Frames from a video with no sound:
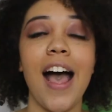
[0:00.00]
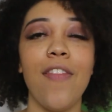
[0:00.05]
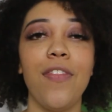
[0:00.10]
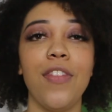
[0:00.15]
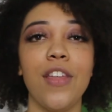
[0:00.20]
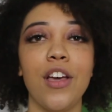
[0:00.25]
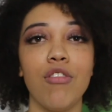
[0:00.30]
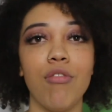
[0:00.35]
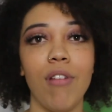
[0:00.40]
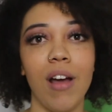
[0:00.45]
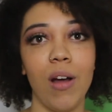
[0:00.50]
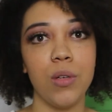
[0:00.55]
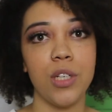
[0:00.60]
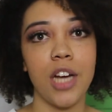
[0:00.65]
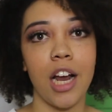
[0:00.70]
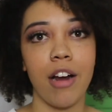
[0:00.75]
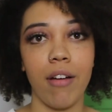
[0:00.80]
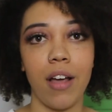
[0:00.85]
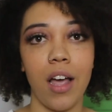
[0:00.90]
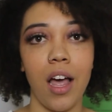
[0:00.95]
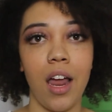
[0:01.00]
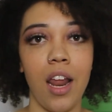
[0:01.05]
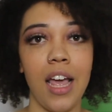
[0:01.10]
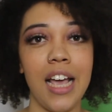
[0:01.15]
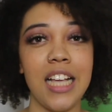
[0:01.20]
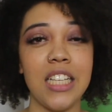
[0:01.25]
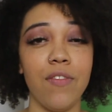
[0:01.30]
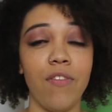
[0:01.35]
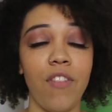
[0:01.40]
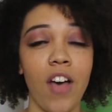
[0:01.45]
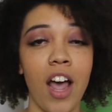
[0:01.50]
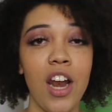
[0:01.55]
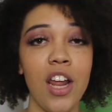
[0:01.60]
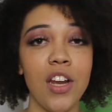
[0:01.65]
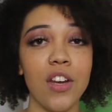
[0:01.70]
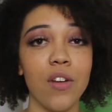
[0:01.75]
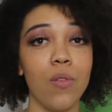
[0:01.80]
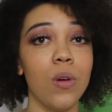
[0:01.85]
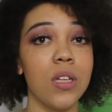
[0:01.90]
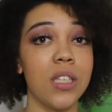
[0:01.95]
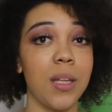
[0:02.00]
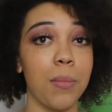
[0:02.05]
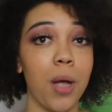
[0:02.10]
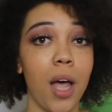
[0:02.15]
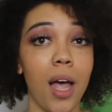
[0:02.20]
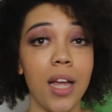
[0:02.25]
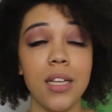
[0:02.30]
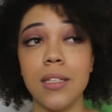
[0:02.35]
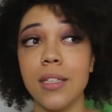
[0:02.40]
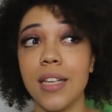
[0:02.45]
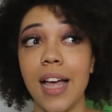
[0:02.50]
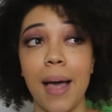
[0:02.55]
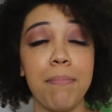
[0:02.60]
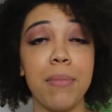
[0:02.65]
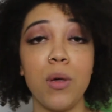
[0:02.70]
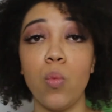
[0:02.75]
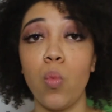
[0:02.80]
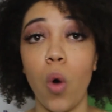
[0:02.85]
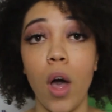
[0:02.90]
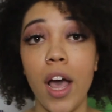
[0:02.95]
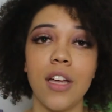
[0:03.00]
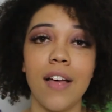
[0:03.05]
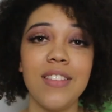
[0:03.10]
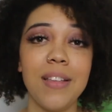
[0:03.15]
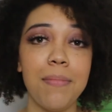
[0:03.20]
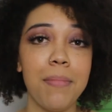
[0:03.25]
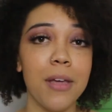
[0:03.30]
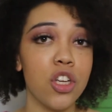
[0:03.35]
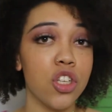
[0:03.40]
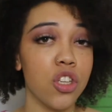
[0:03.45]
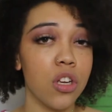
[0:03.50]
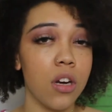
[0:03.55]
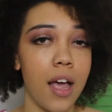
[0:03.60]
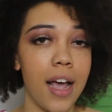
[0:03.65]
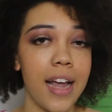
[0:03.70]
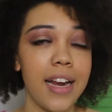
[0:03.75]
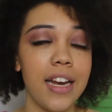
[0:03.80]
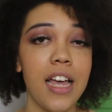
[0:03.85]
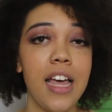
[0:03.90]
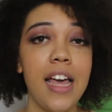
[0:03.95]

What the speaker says: And the crown chakra colour is violet, or some kinds can be white. I've seen pictures online